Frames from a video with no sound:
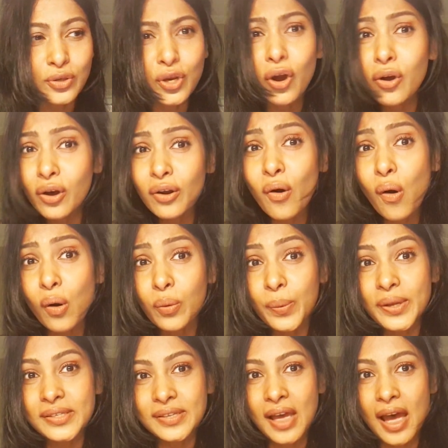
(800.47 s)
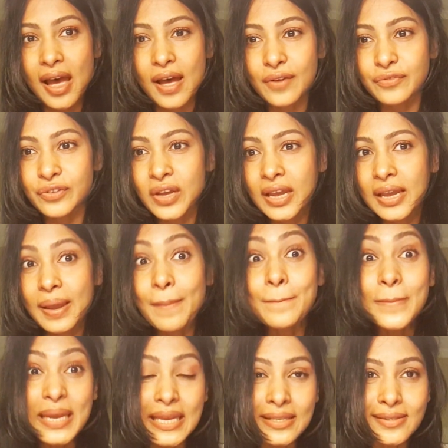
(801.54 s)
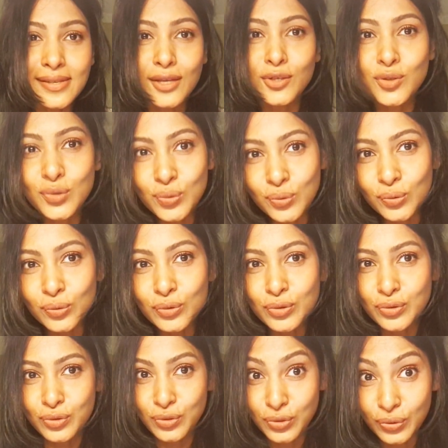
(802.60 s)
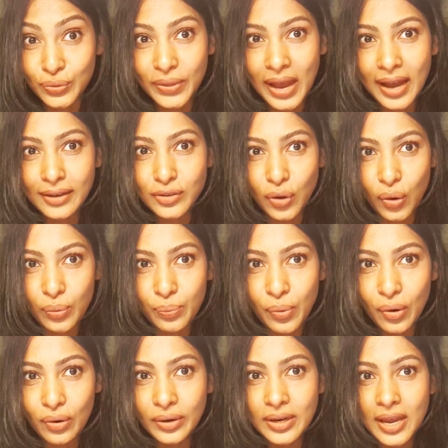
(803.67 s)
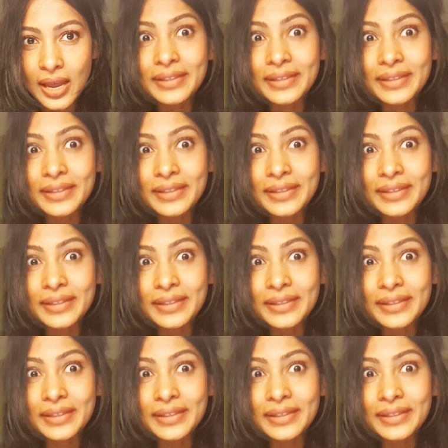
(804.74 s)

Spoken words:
You're gonna always have means and tools to do that on board.